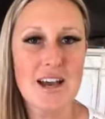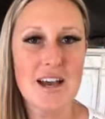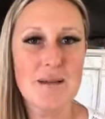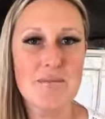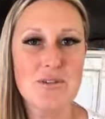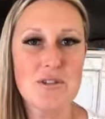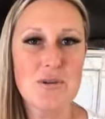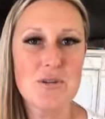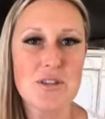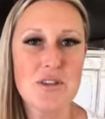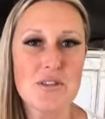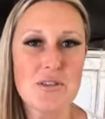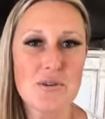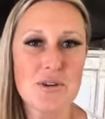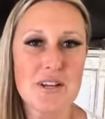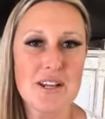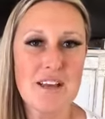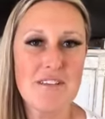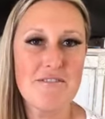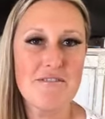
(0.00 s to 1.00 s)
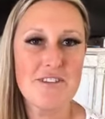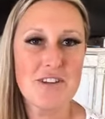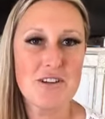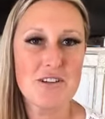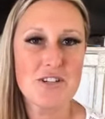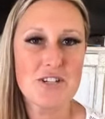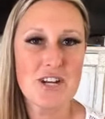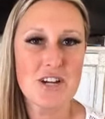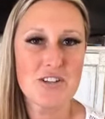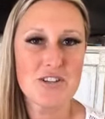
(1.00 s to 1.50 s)
I'm doing a thirty day video
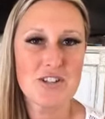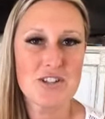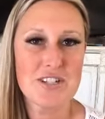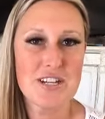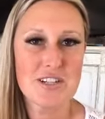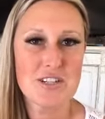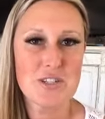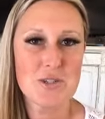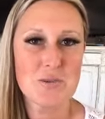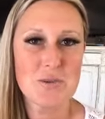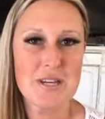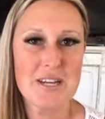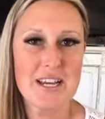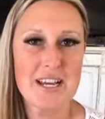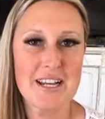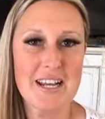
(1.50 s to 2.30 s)
challenge next week